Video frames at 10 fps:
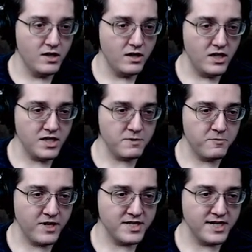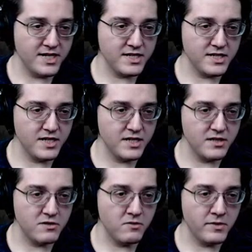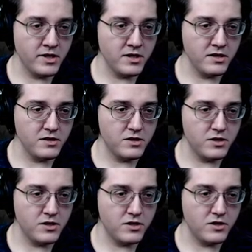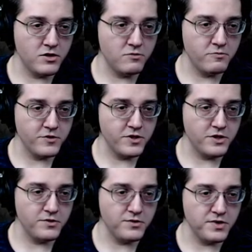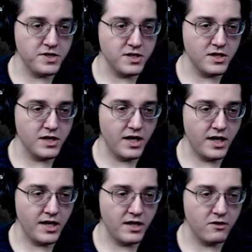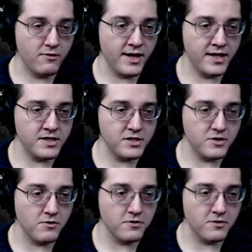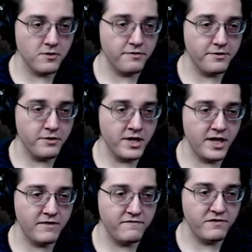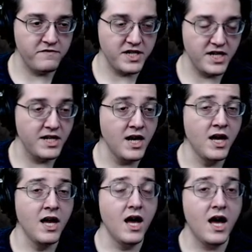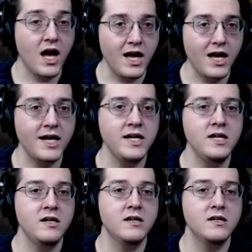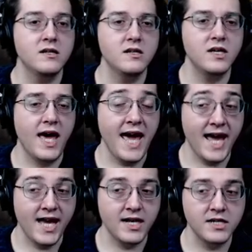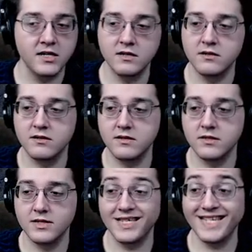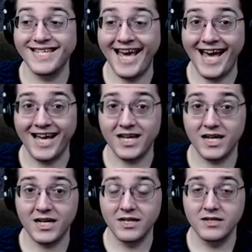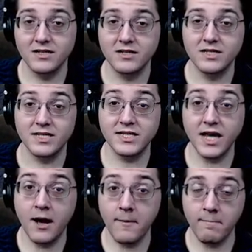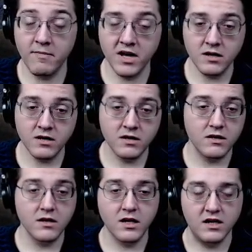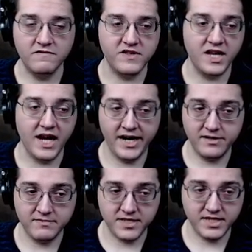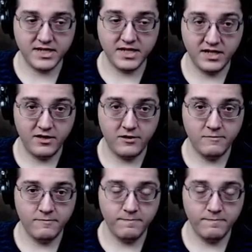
This process is going to produce a grand total 30 and 15. I can stack some of the items here.